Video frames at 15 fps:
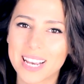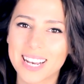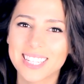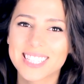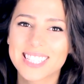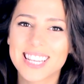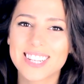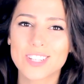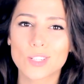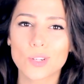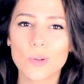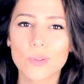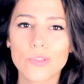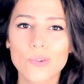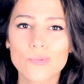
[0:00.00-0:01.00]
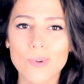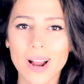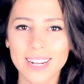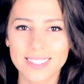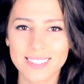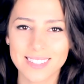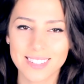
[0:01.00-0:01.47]
because they sold the
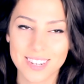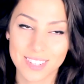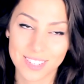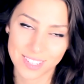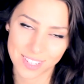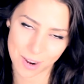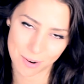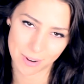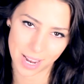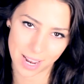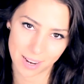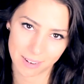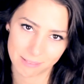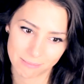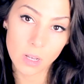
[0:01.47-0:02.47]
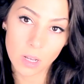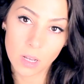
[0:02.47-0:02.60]
rights to Sony.